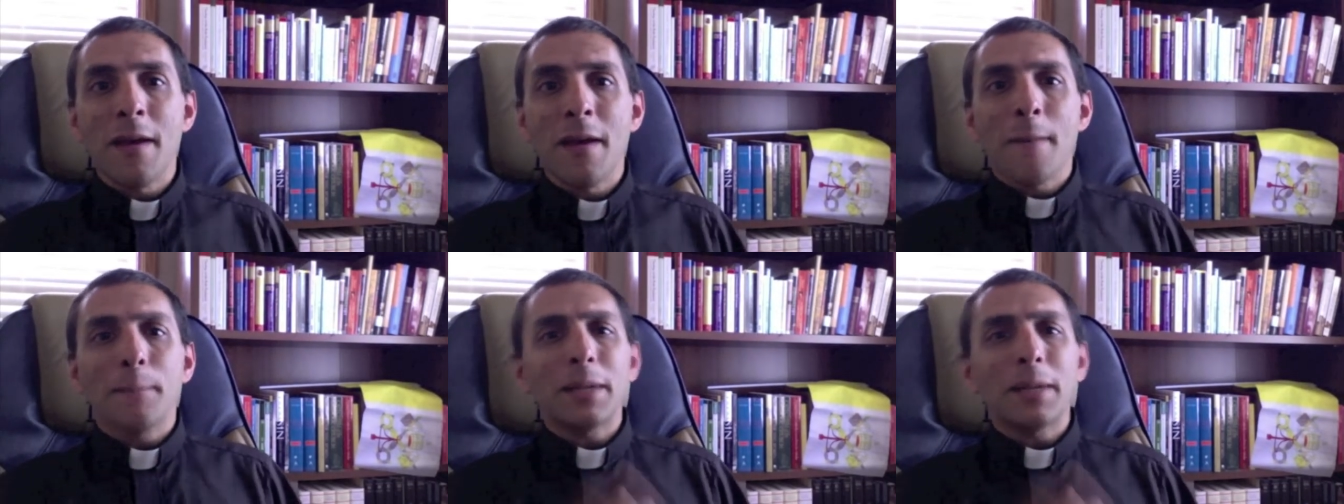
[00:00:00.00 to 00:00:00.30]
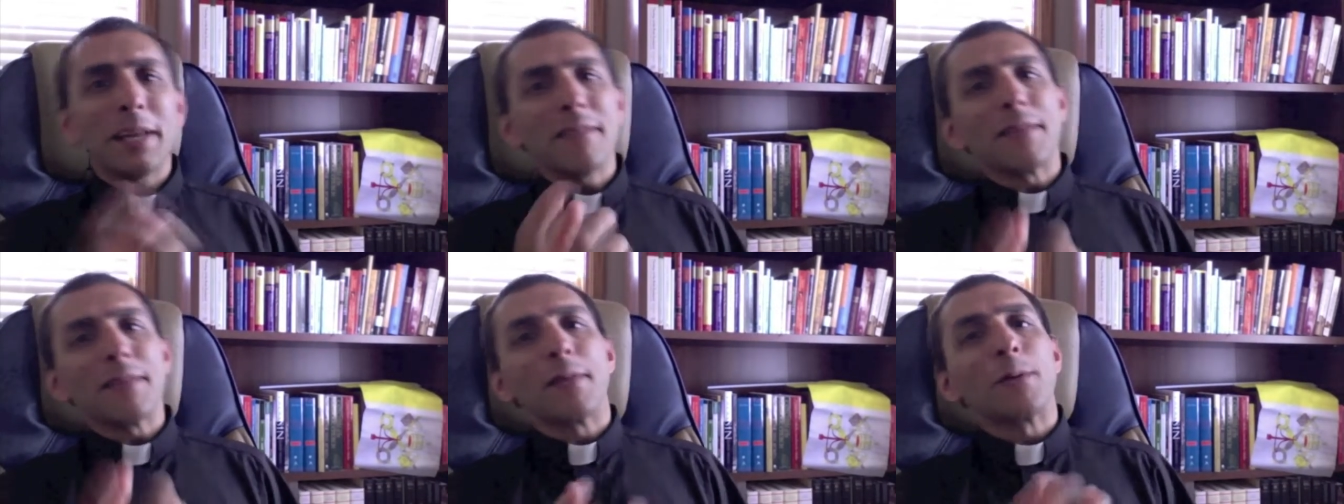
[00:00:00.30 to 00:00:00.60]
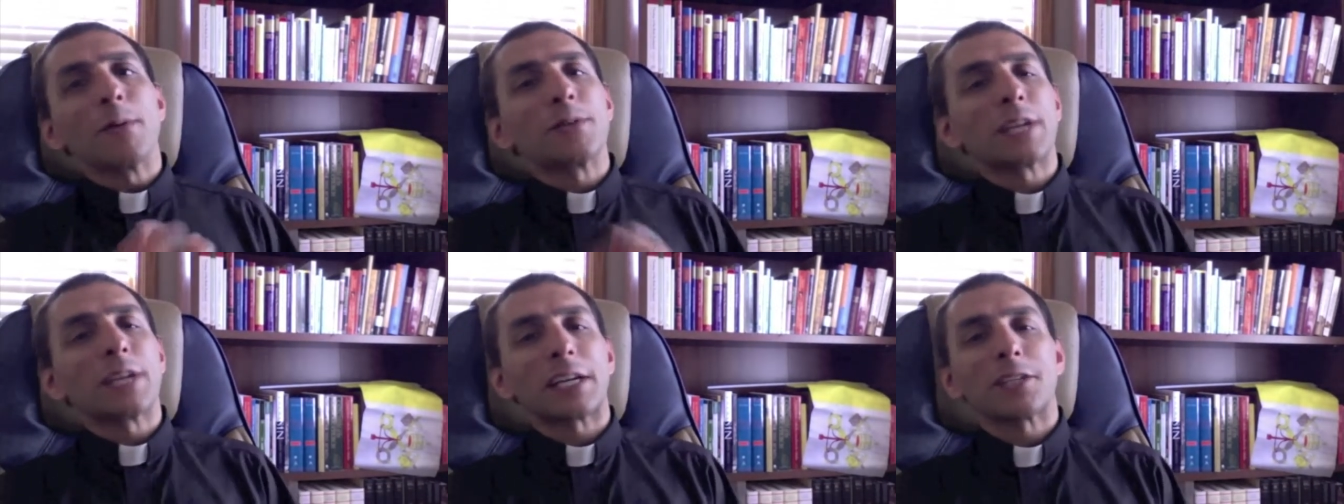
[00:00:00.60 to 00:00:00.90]
But even
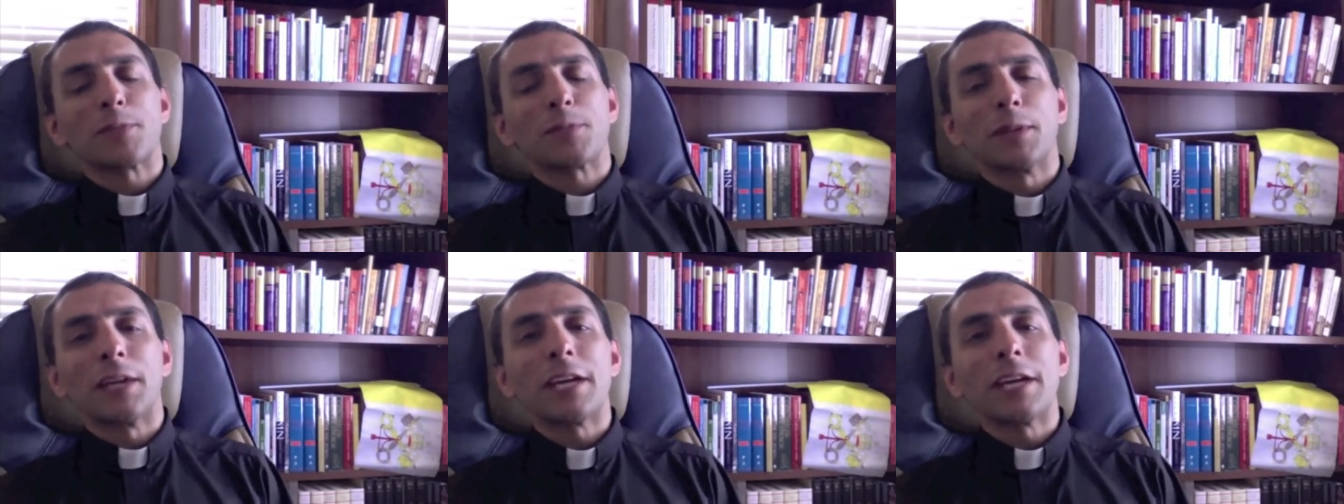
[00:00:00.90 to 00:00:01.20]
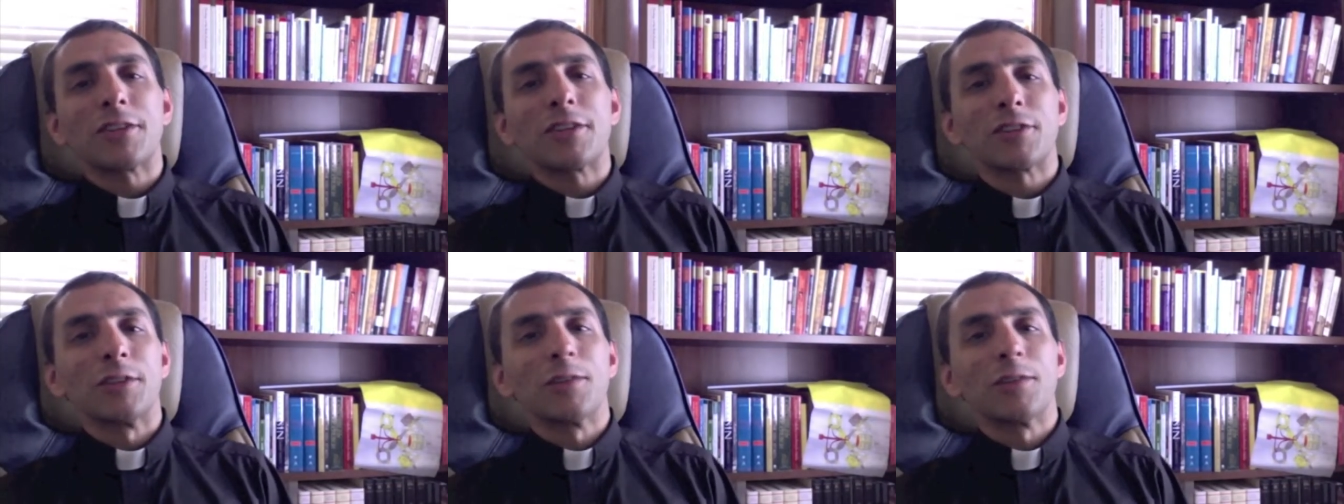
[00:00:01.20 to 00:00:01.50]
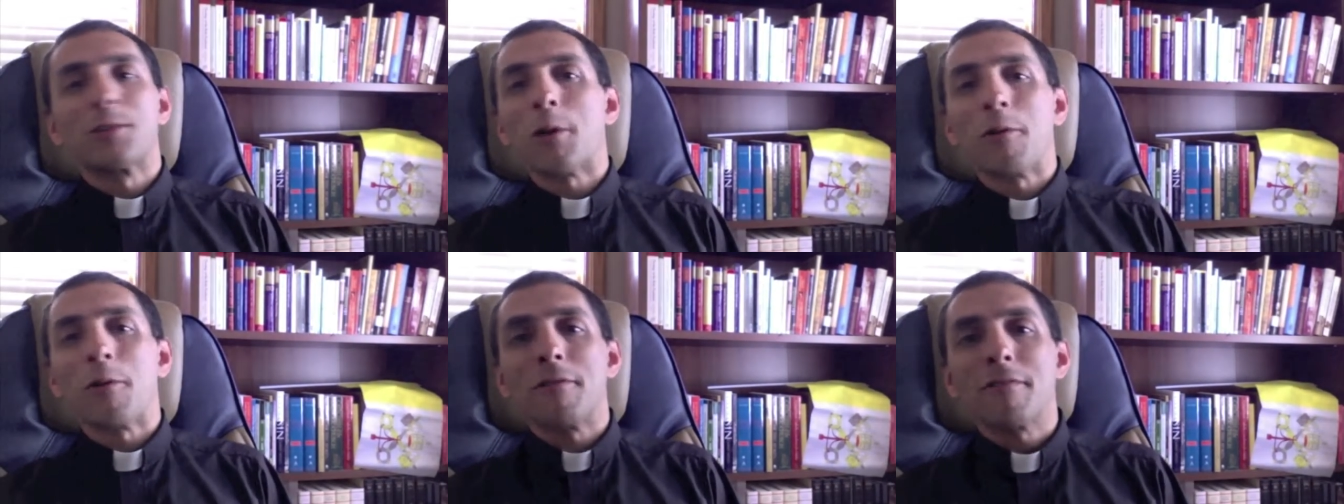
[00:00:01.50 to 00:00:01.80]
those explanations
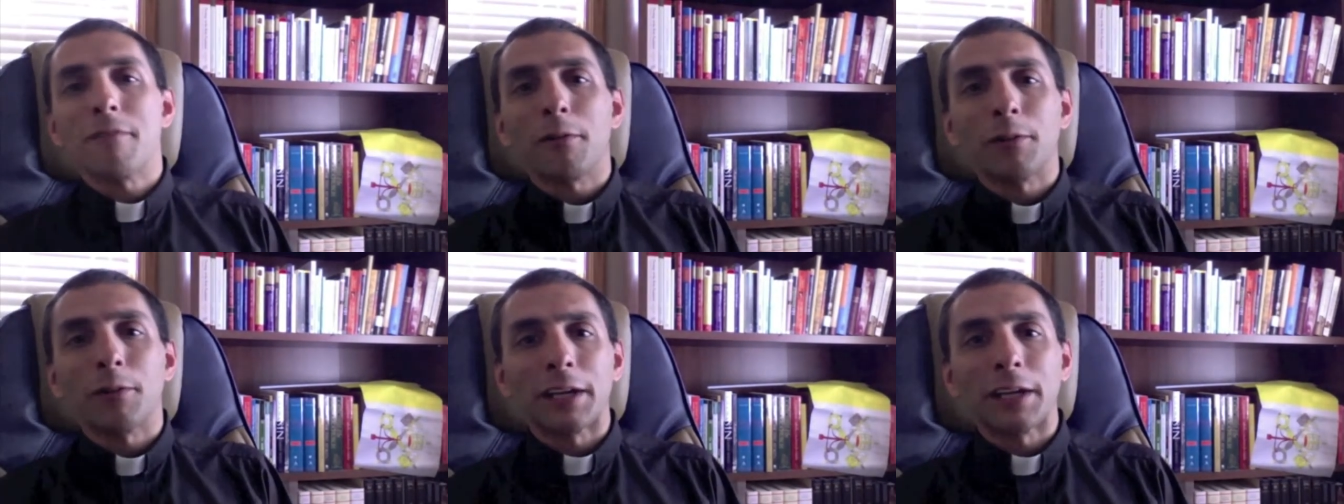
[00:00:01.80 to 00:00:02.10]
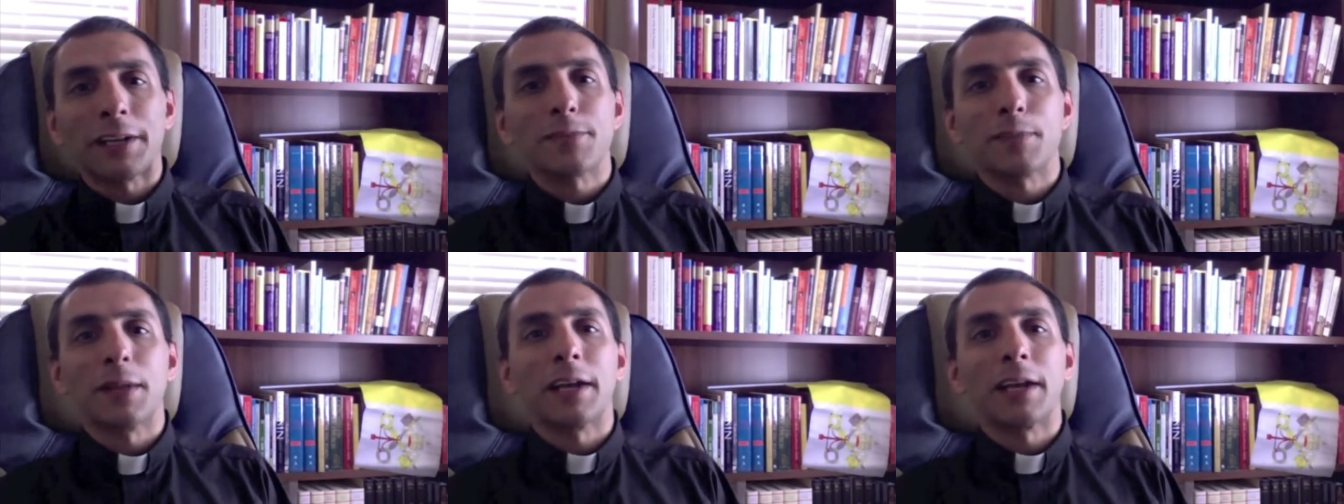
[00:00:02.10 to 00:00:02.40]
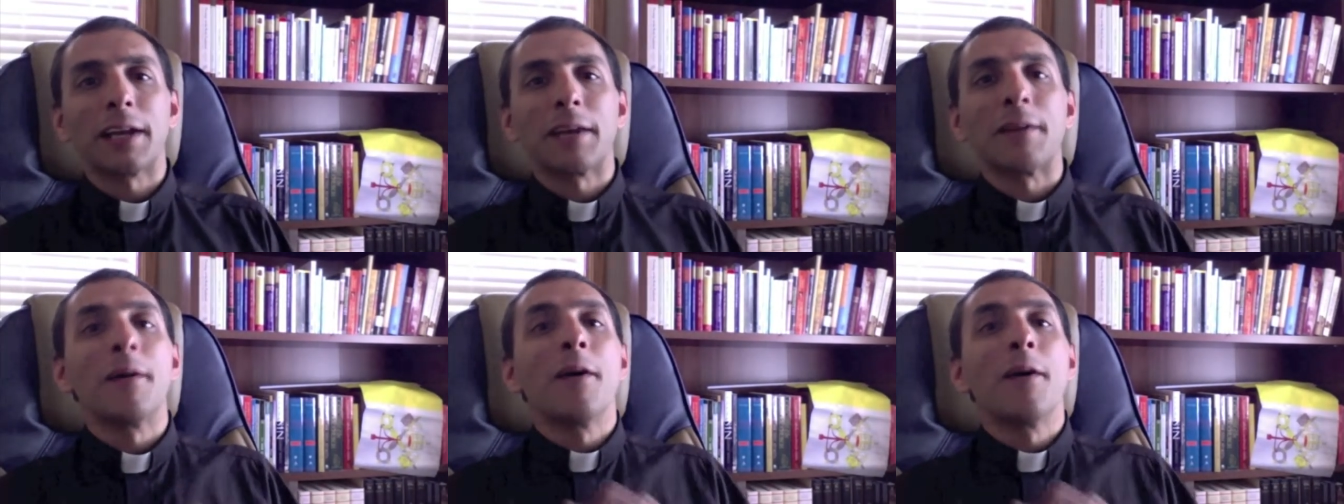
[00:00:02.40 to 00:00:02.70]
don't fully
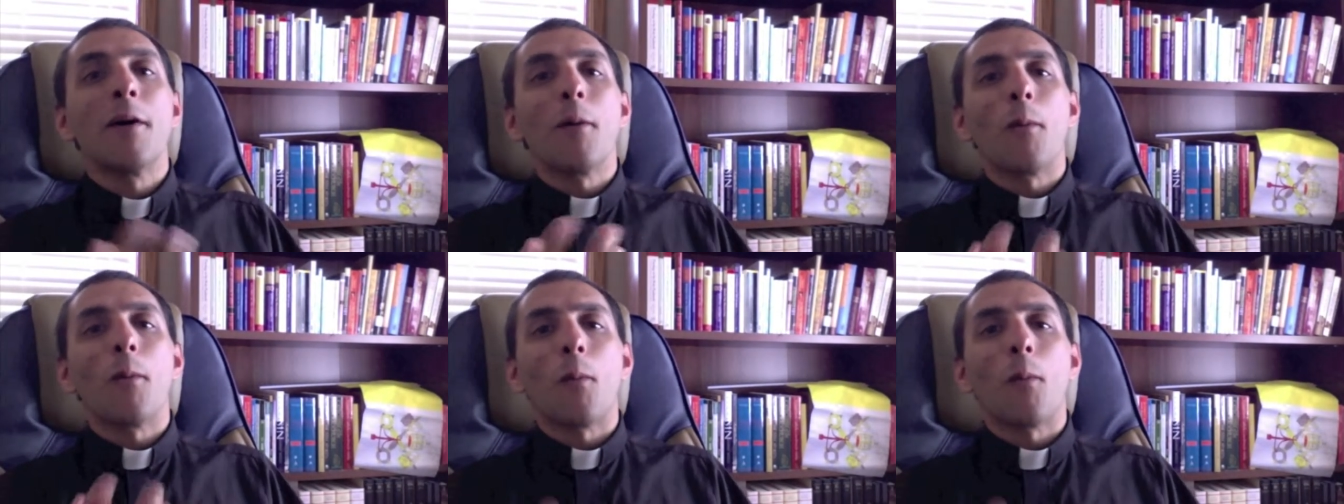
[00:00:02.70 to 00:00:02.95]
explain